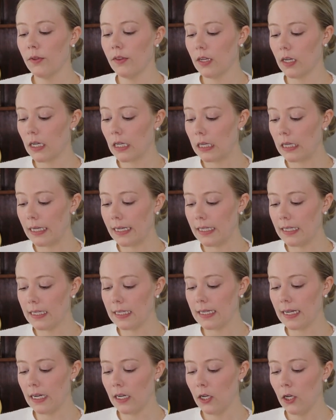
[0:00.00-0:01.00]
with the
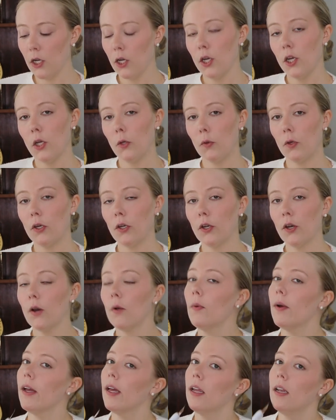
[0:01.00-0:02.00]
cleansing, you can
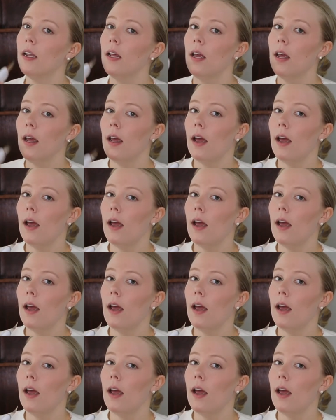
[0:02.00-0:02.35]
go in